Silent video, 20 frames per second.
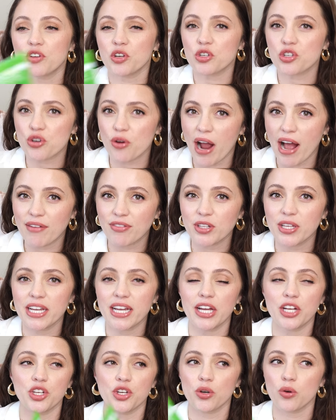you're traveling
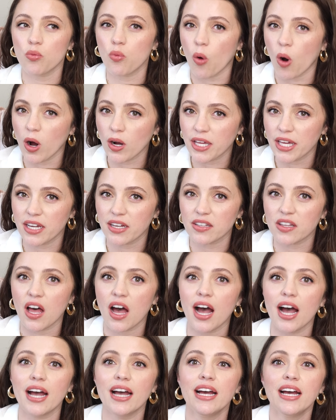and you're walking a
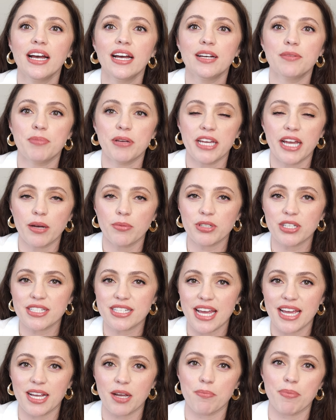lot, being able to
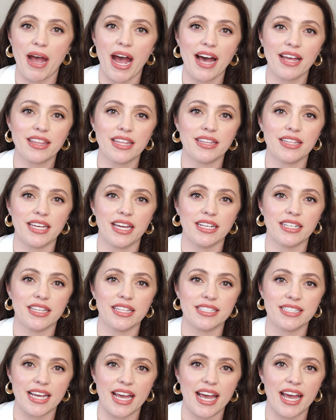take a bath at the end of the
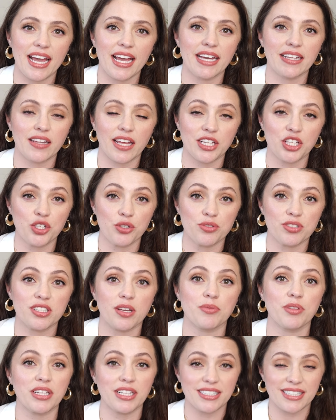day and like use
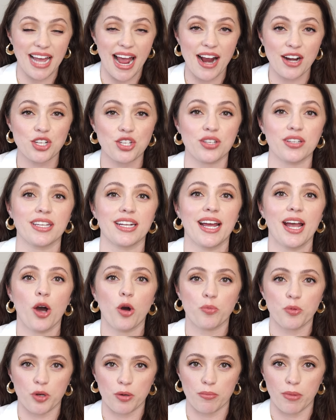something that's actually gonna
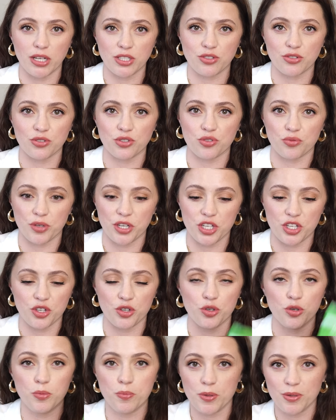help your muscles
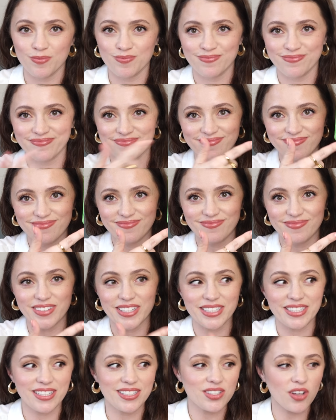recoup,
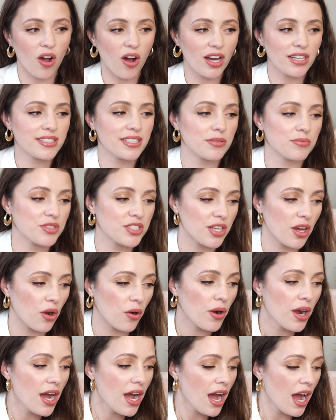this is awesome.
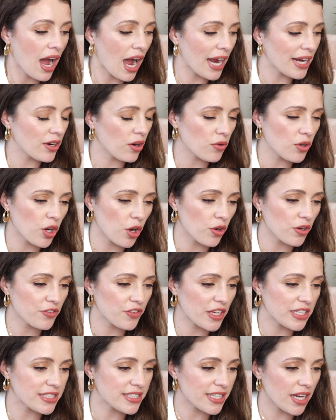So I don't know if
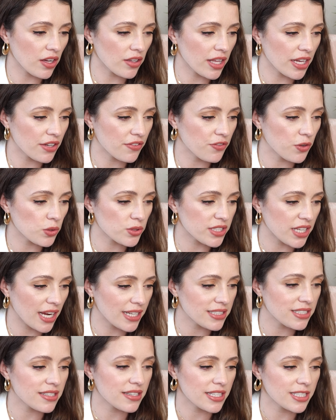they sell like full
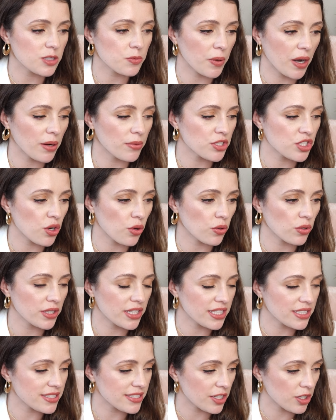sizes of this, but I would totally
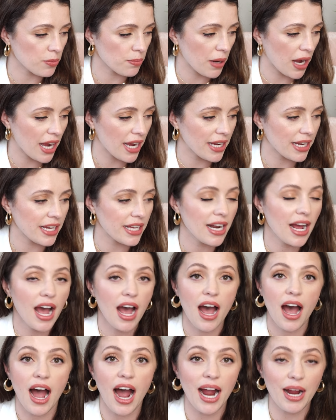consider buying it.
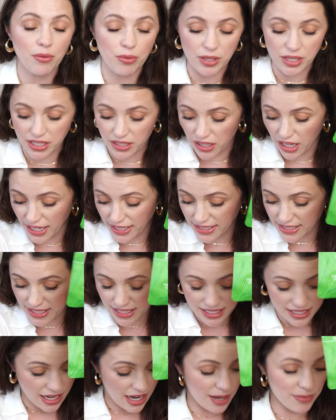I really liked
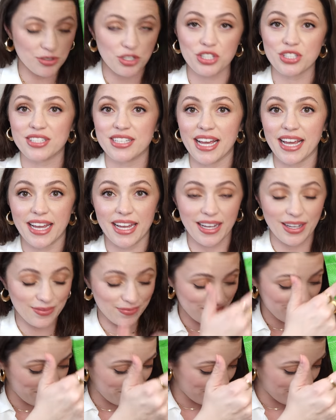it. I'm just saying.